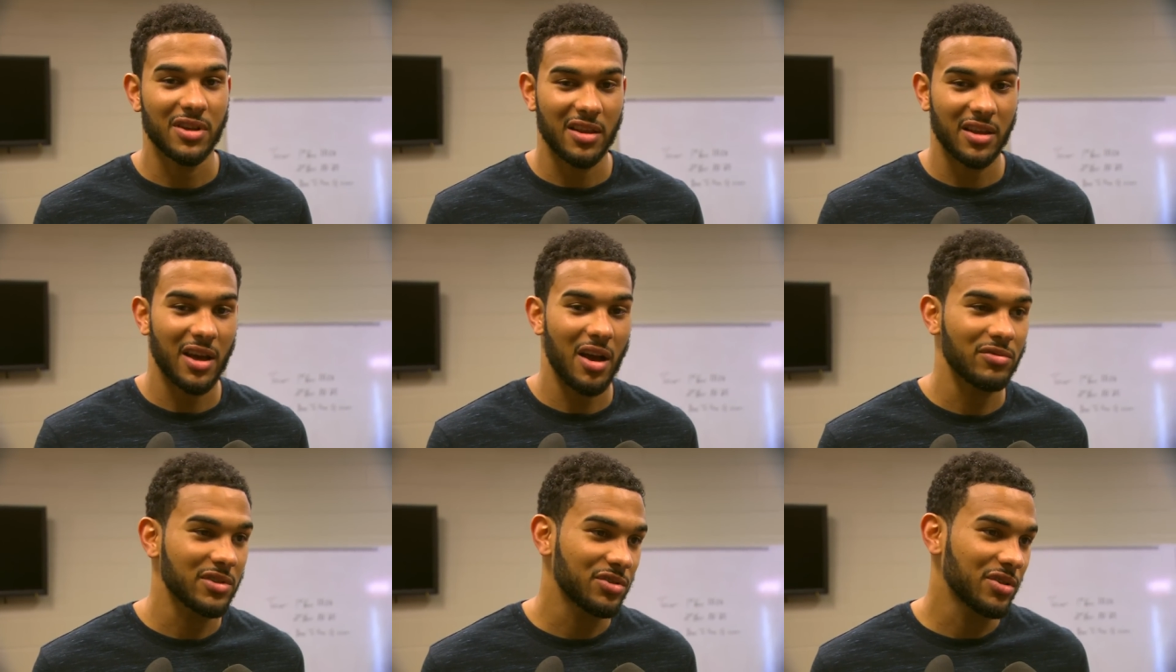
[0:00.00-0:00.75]
I think I
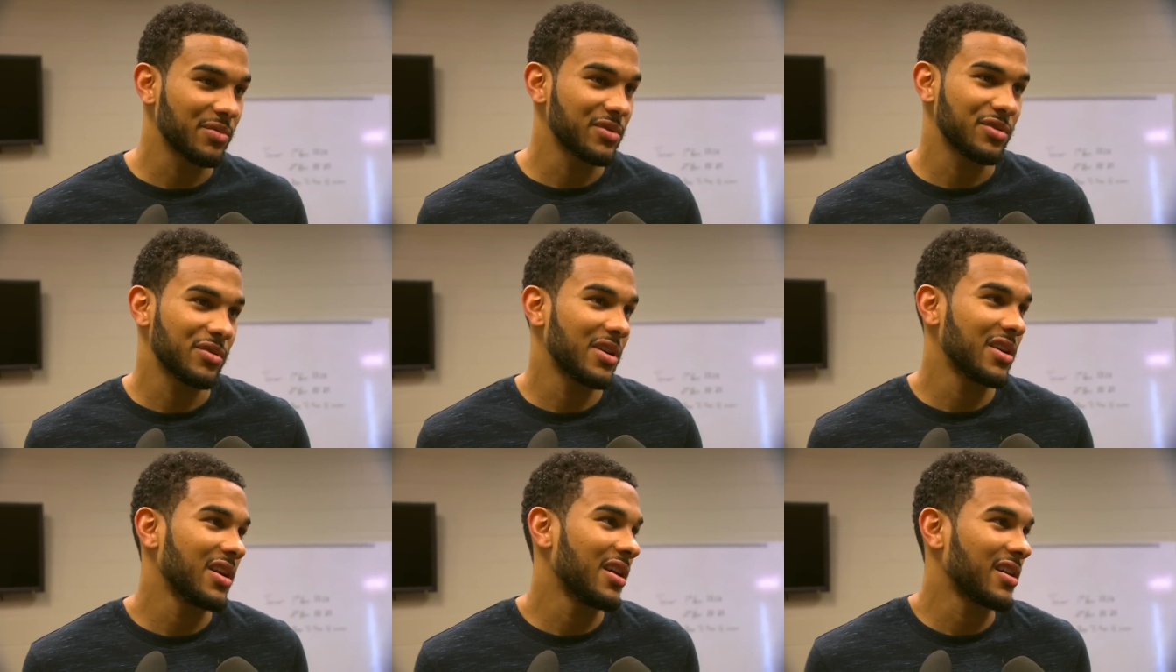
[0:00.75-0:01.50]
was a dribble too
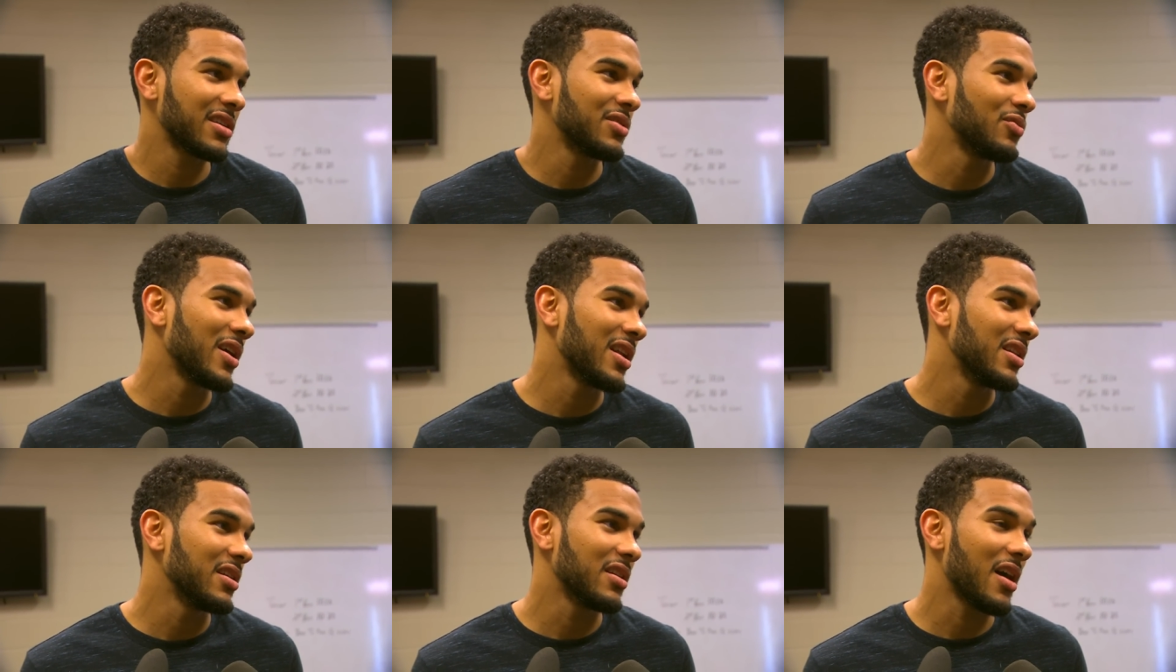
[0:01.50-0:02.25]
early. I could have waited
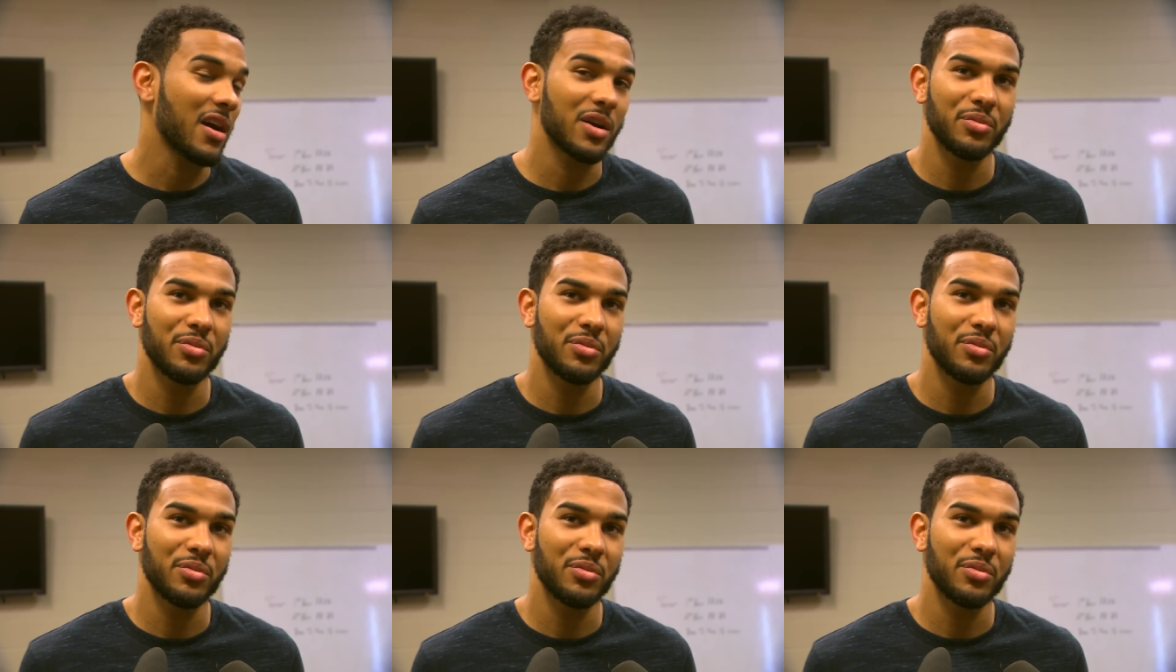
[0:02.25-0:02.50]
a little longer.